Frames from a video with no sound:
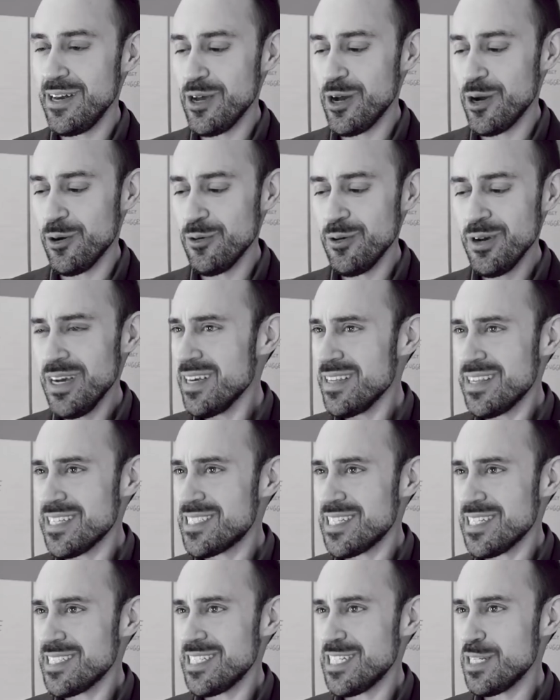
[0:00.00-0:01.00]
And no,
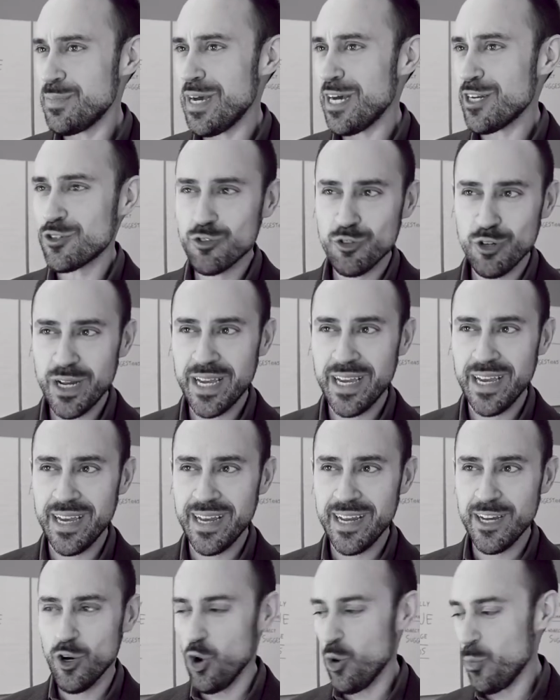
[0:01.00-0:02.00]
this isn't about
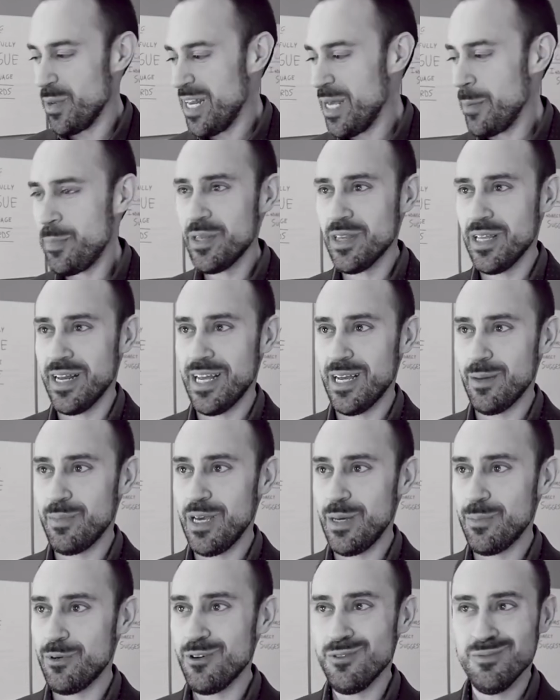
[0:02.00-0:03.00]
tricking or manipulating
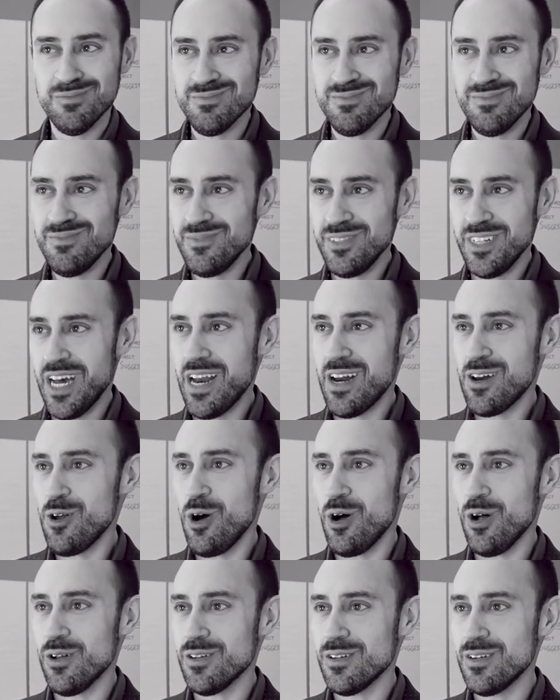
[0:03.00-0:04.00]
people, not
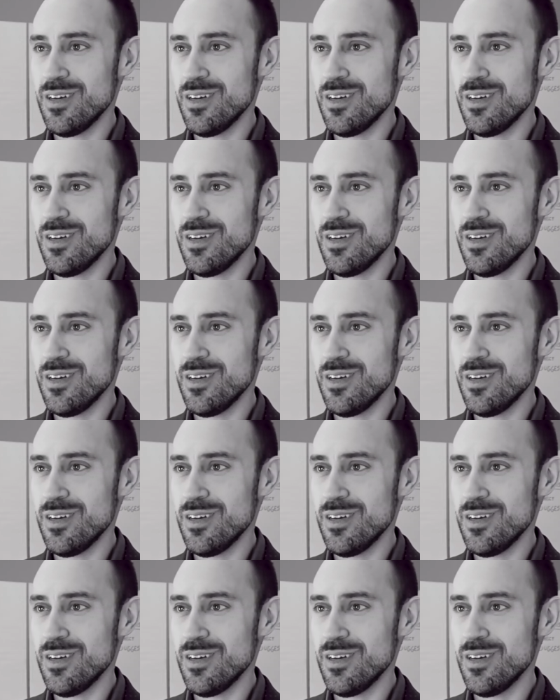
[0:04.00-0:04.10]
at all.